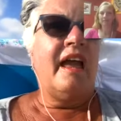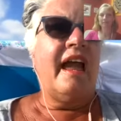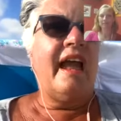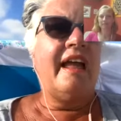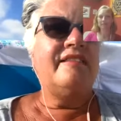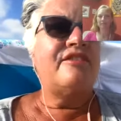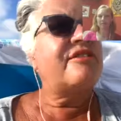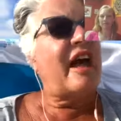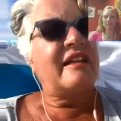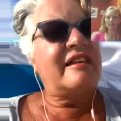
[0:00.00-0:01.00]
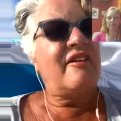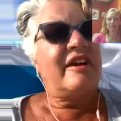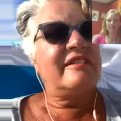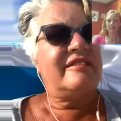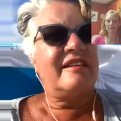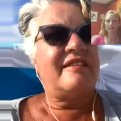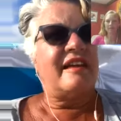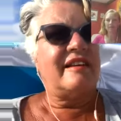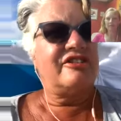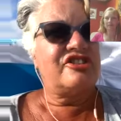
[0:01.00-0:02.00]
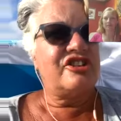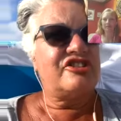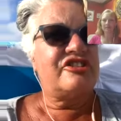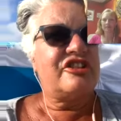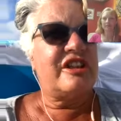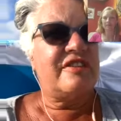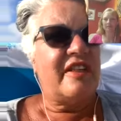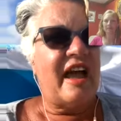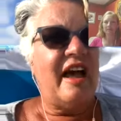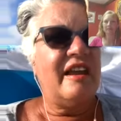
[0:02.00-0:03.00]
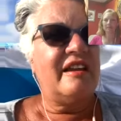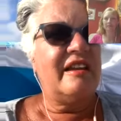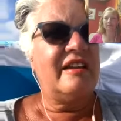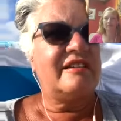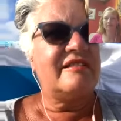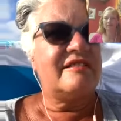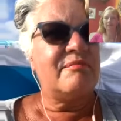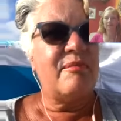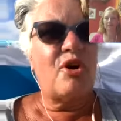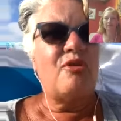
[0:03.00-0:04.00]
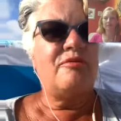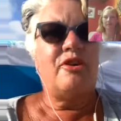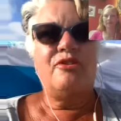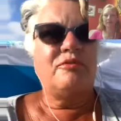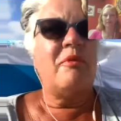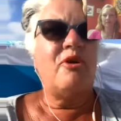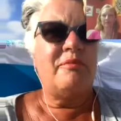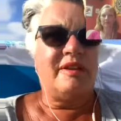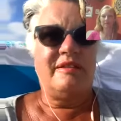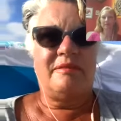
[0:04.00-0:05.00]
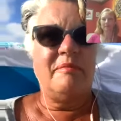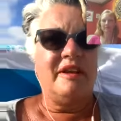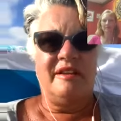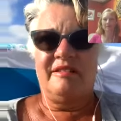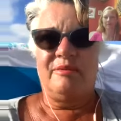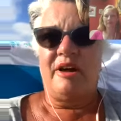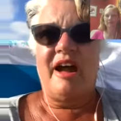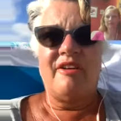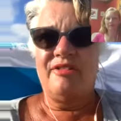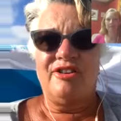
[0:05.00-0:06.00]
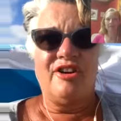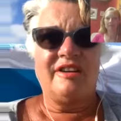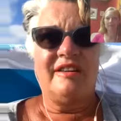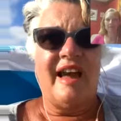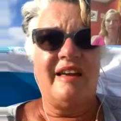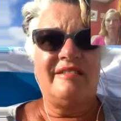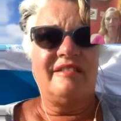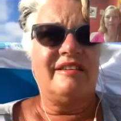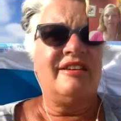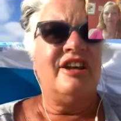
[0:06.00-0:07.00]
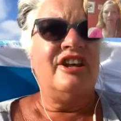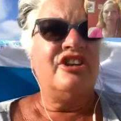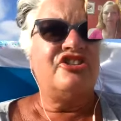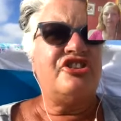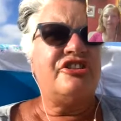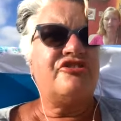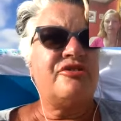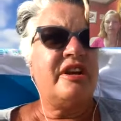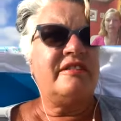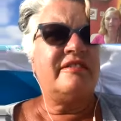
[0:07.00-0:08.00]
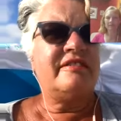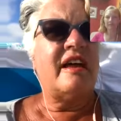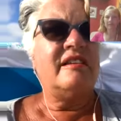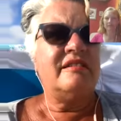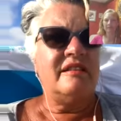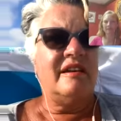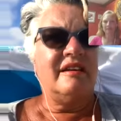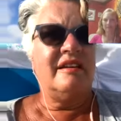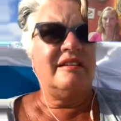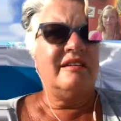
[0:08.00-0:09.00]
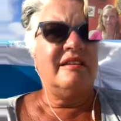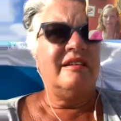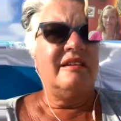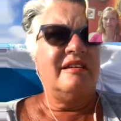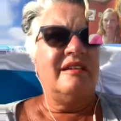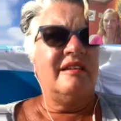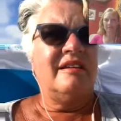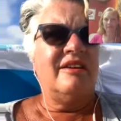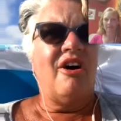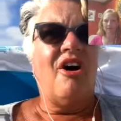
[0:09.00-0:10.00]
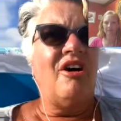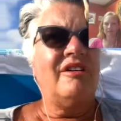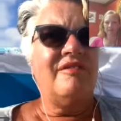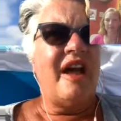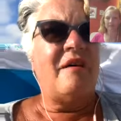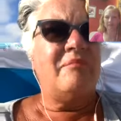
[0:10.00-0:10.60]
And so that's how I see that. Like, she just, in that those moments, minutes, however long it lasted, she transcended all of that